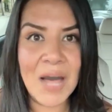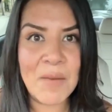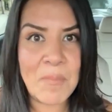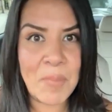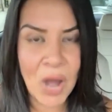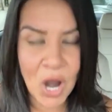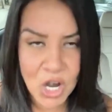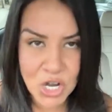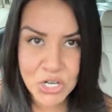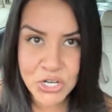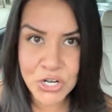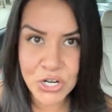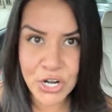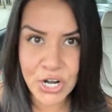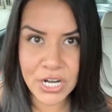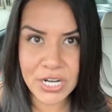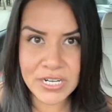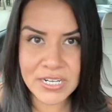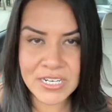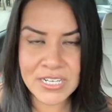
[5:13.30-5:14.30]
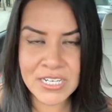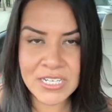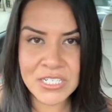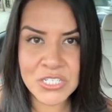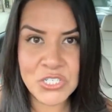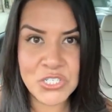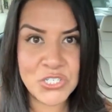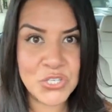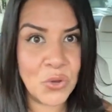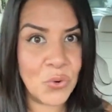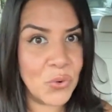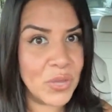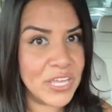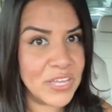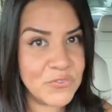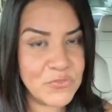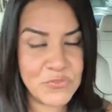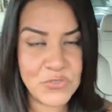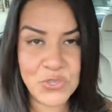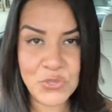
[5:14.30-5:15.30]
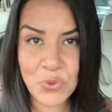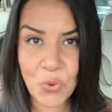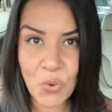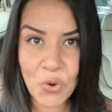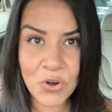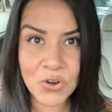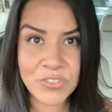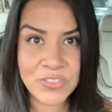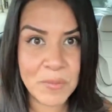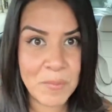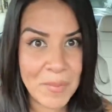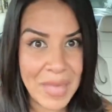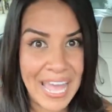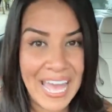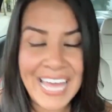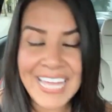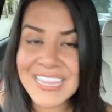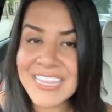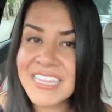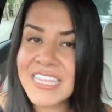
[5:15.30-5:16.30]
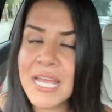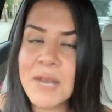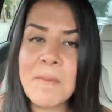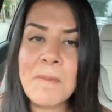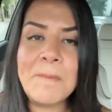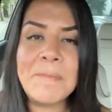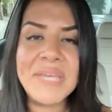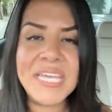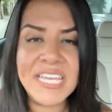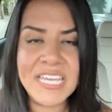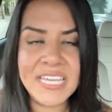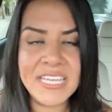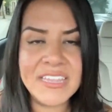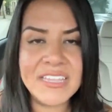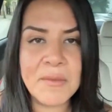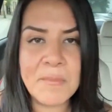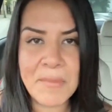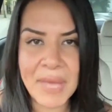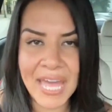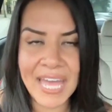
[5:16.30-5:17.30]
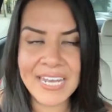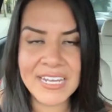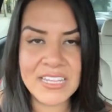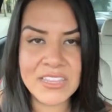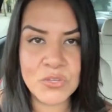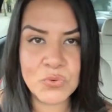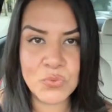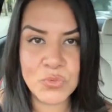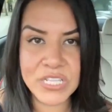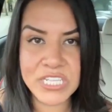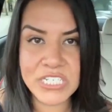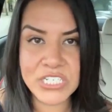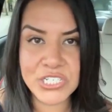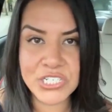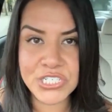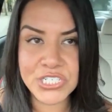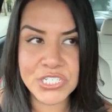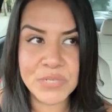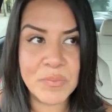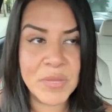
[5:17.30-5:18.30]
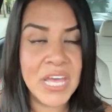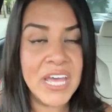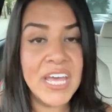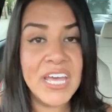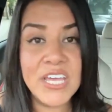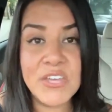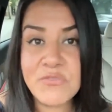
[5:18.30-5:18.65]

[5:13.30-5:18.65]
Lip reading: a partner. So if you're the man, then be the man in the relationship.